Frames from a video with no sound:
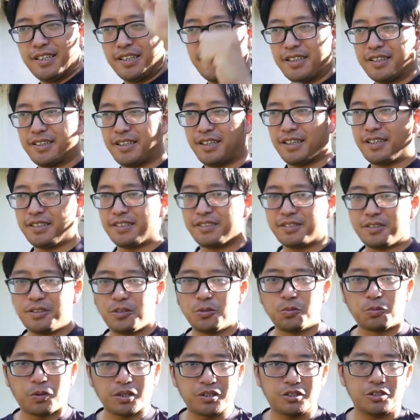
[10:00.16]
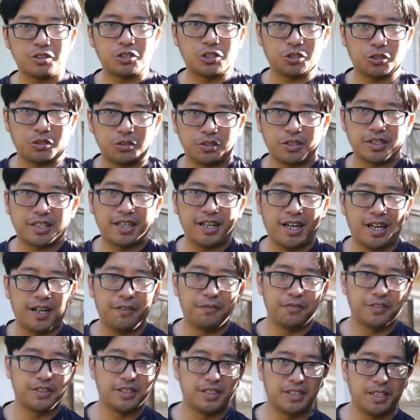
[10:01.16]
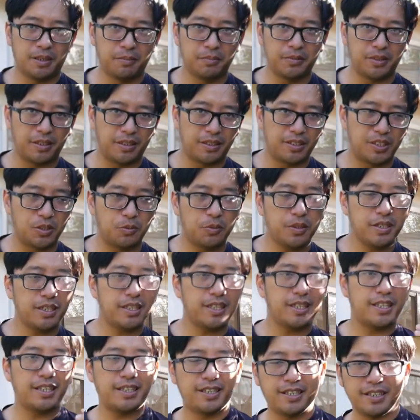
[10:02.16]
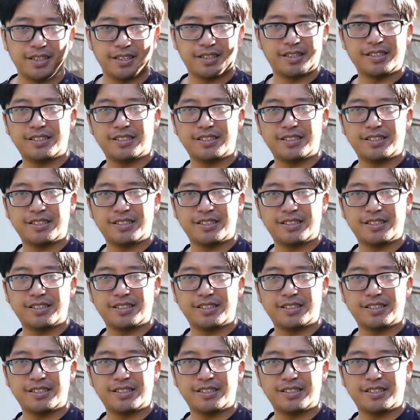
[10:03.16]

then you want the shot to count for something. You want to hit